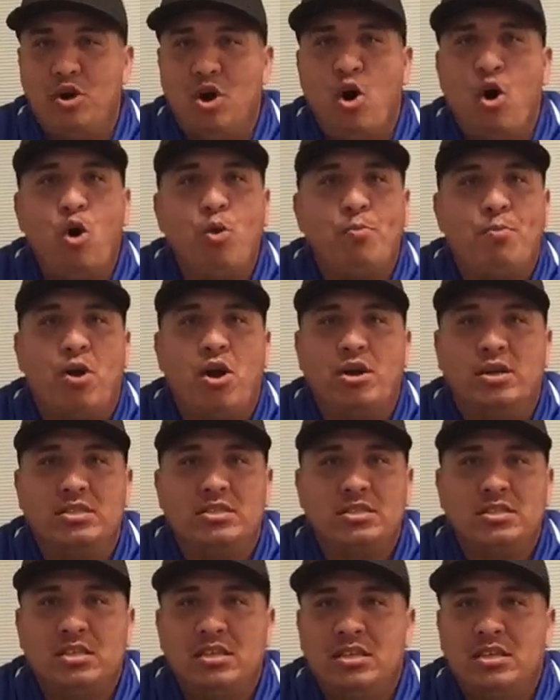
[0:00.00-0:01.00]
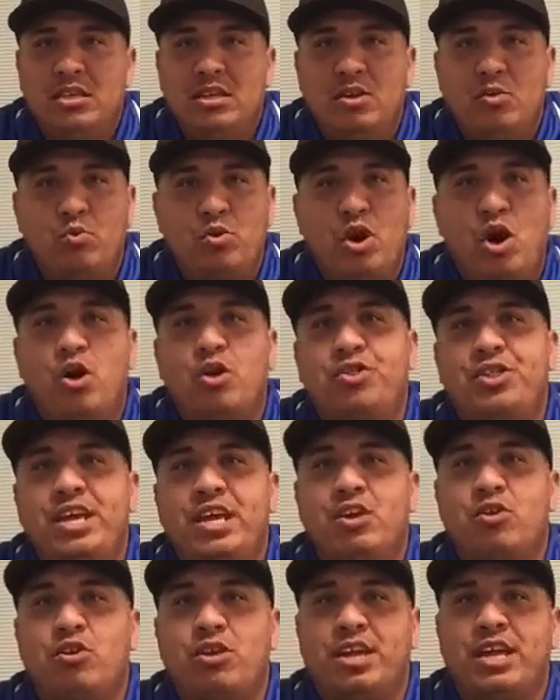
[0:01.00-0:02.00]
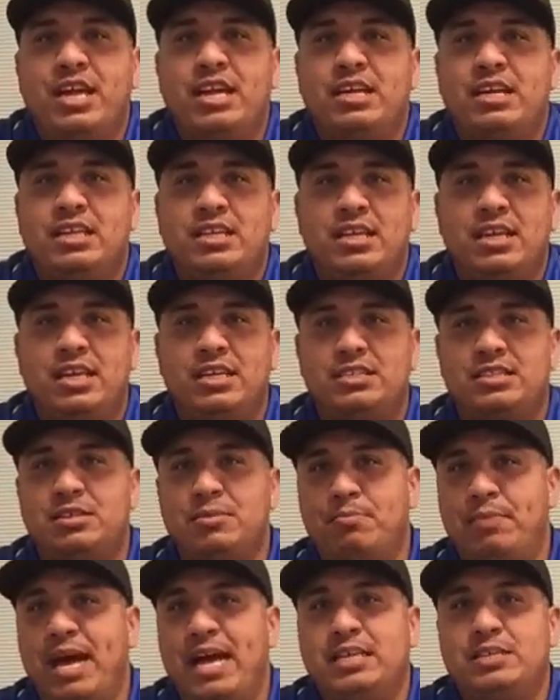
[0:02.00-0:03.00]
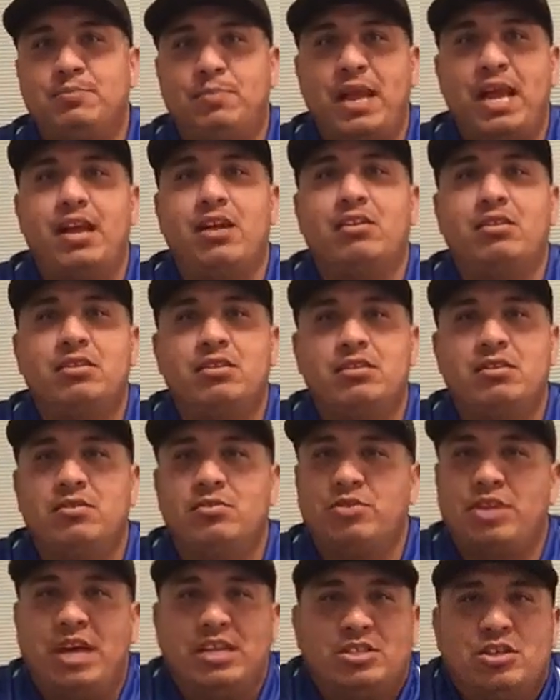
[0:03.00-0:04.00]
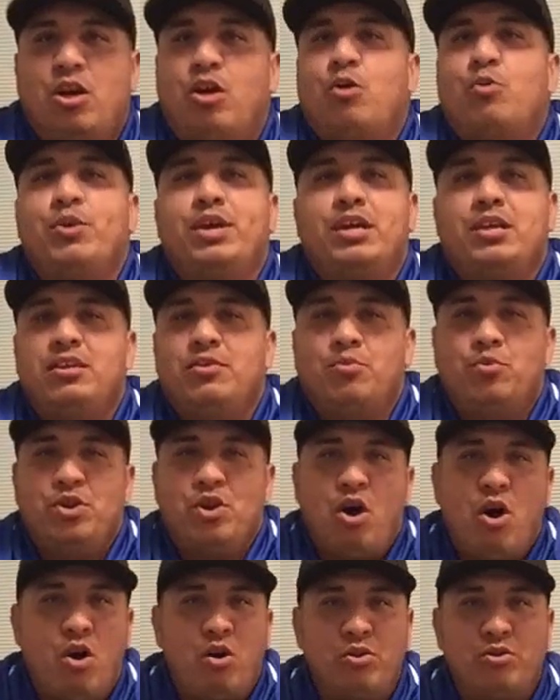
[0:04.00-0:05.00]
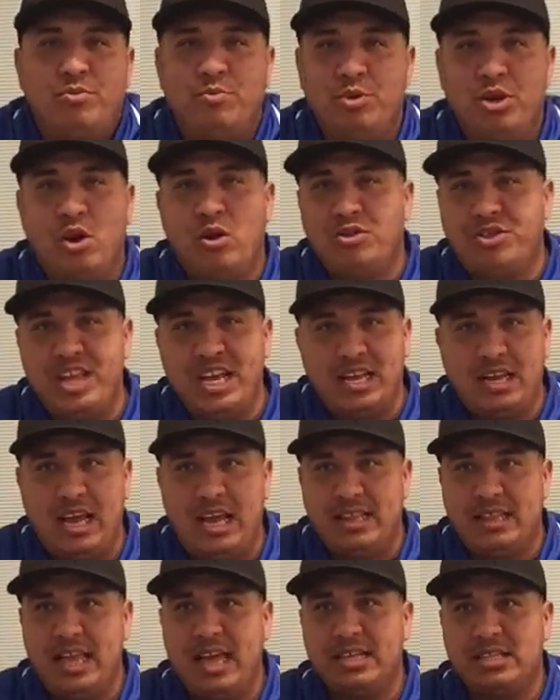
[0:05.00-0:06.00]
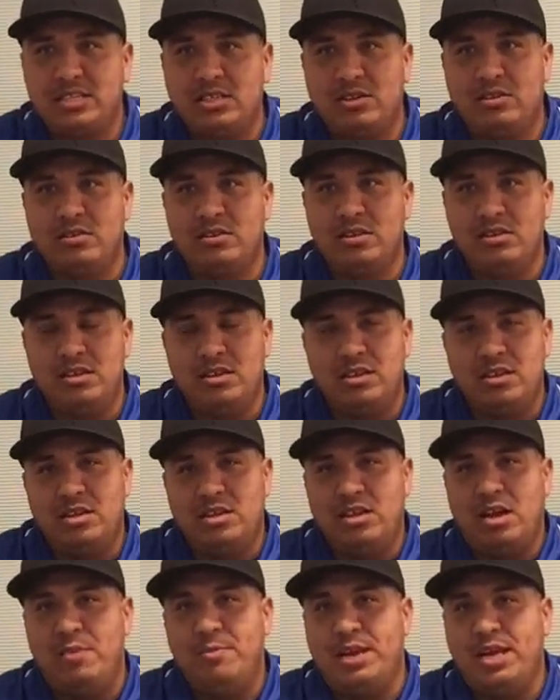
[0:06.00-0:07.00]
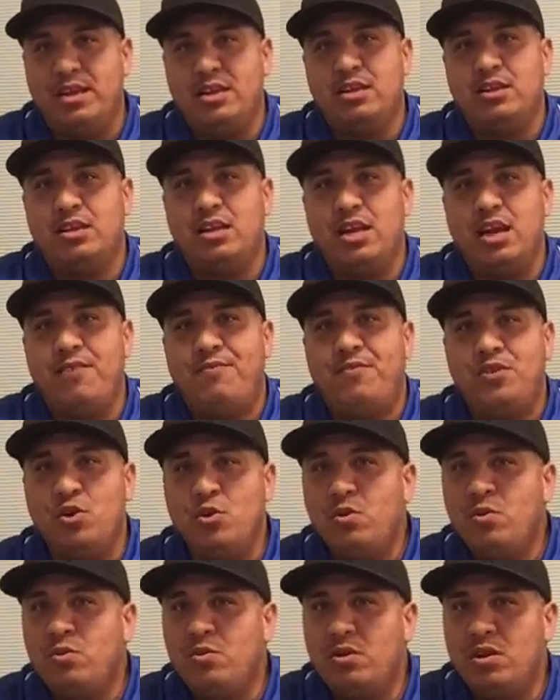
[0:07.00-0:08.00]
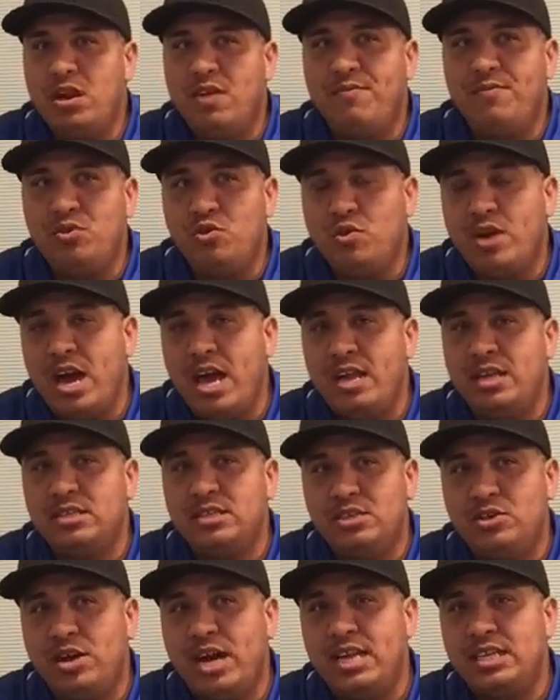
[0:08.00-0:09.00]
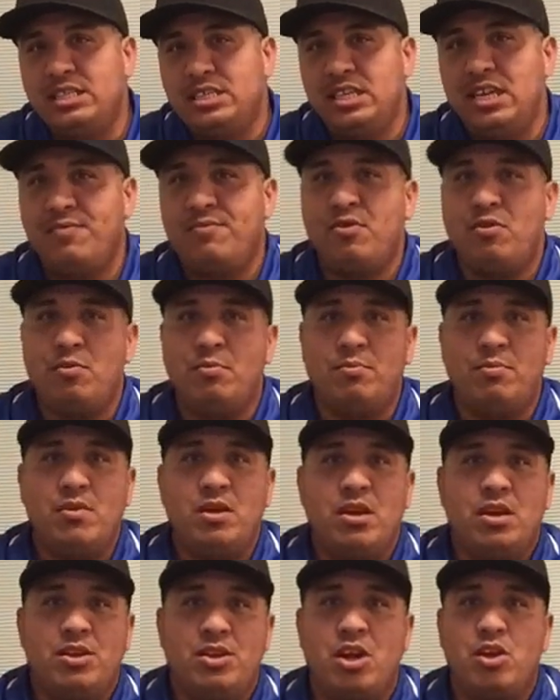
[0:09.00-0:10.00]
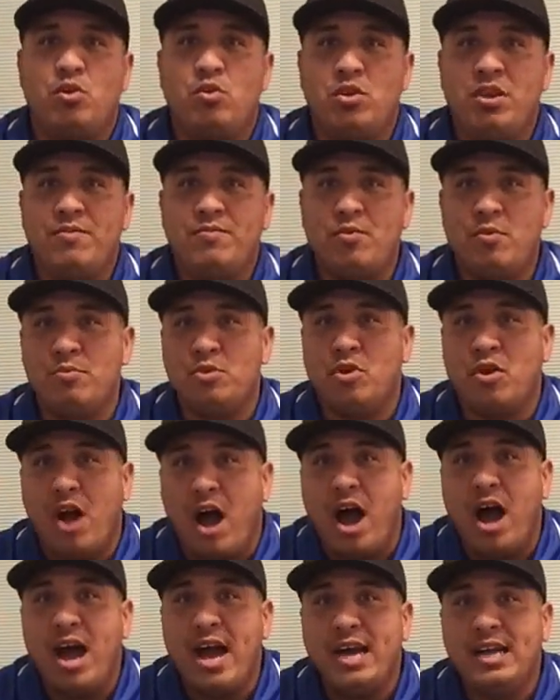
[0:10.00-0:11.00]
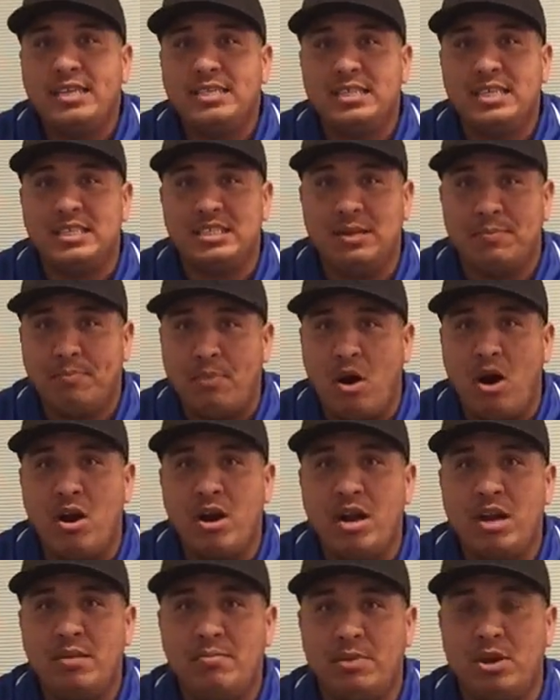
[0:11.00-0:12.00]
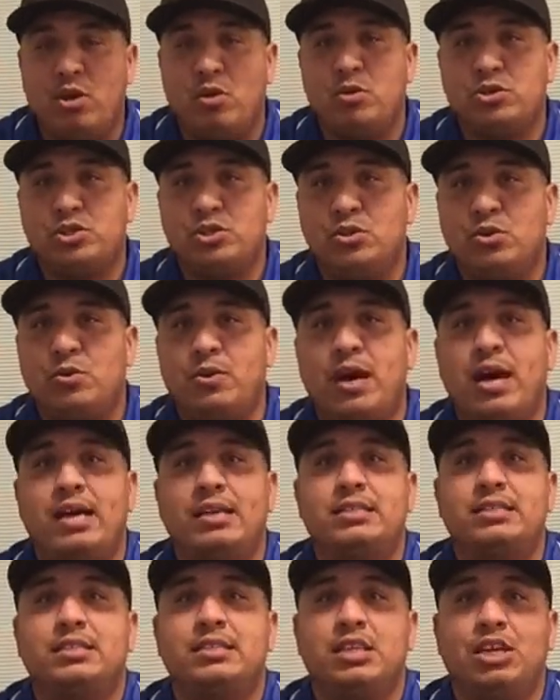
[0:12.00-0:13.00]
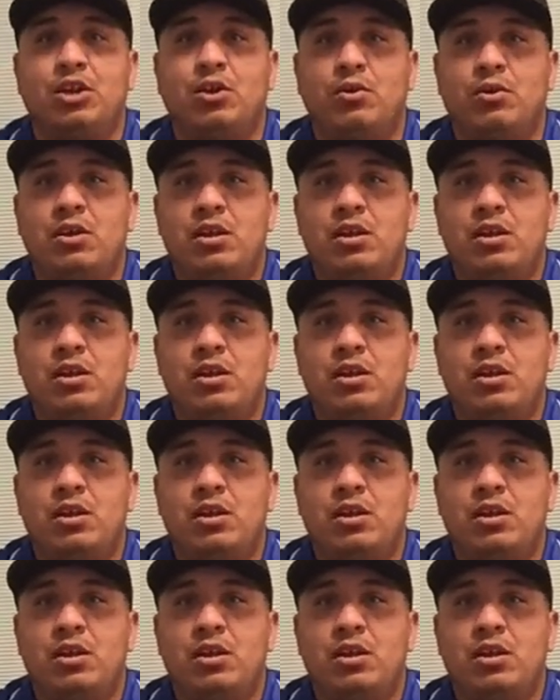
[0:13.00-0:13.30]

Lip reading: all parents, we all think our kid is the best player. That's all we all think like that. So I mean, if you gotta see it from, not only from your eyes as a parent, but also as